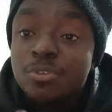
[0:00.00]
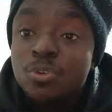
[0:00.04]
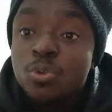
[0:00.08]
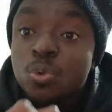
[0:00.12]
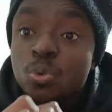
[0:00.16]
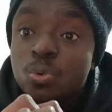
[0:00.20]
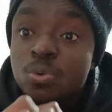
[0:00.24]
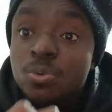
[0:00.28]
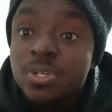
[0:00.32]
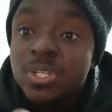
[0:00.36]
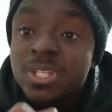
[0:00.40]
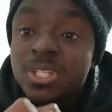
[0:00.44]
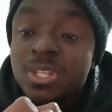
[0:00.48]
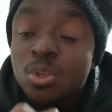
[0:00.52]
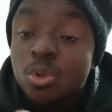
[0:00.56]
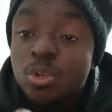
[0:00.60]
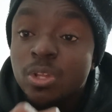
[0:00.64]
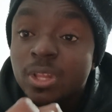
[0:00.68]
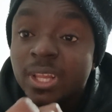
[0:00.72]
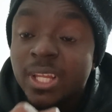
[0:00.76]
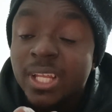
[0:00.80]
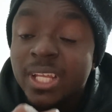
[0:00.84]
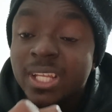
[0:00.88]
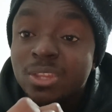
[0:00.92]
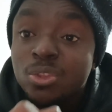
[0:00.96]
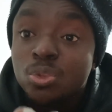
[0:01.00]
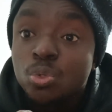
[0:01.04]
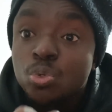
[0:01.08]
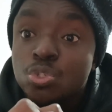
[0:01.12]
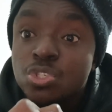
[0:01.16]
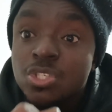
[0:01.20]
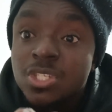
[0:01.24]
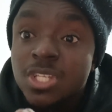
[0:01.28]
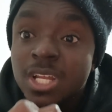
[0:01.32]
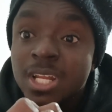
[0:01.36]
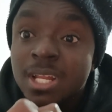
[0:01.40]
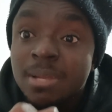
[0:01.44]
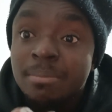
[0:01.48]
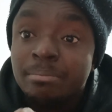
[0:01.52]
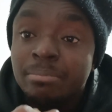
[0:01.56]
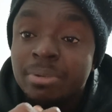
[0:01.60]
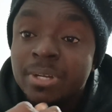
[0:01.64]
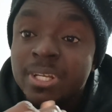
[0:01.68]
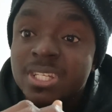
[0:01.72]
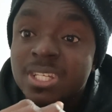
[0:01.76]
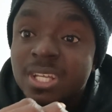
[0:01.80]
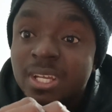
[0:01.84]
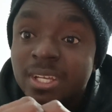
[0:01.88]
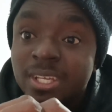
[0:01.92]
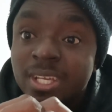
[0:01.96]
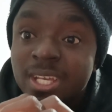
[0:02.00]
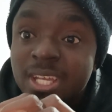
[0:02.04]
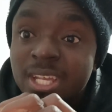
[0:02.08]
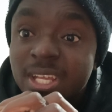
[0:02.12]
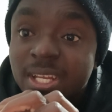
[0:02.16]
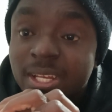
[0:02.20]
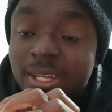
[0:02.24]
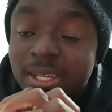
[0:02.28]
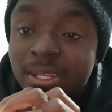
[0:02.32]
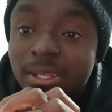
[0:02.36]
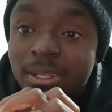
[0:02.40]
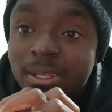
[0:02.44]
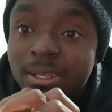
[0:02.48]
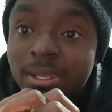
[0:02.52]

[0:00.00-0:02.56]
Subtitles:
no re nothing to celebrate again.